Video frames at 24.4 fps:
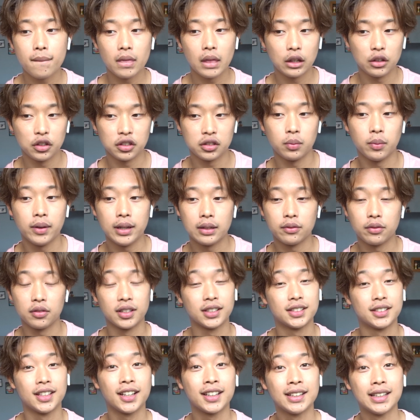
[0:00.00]
Just waiting for the
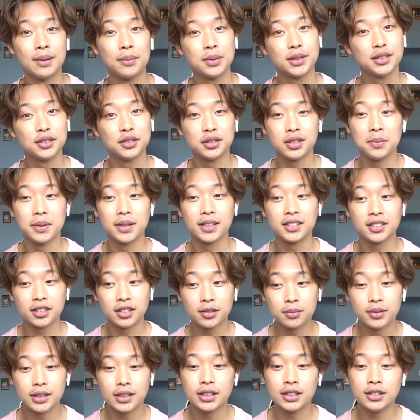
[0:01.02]
second episode to be
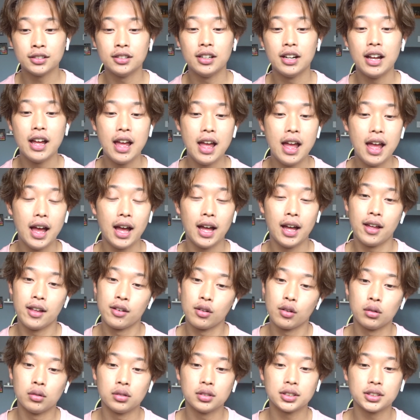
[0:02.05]
subbed now. And
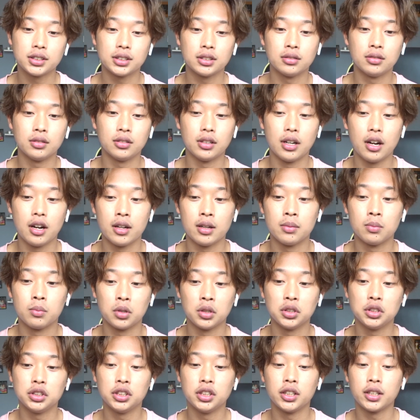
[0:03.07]
also I'm
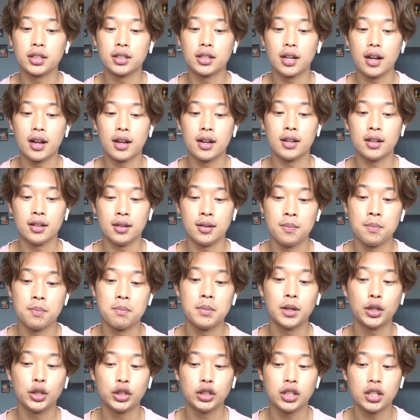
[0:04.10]
watching
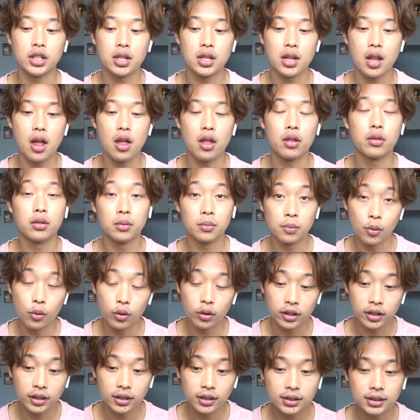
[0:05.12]
Mission The
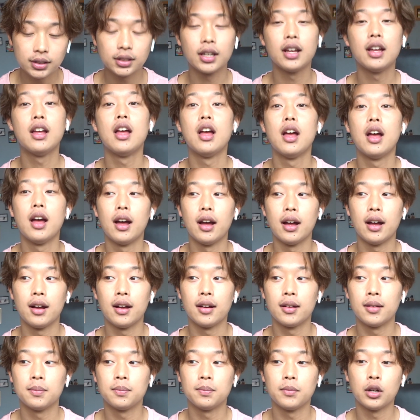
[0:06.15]
BOYZ
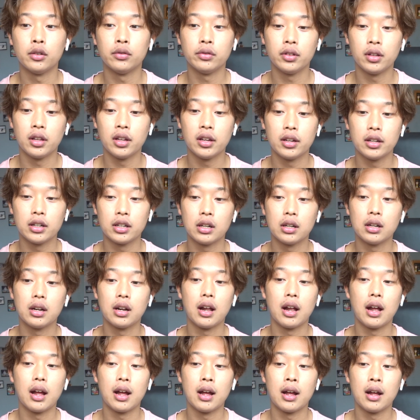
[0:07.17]
over there.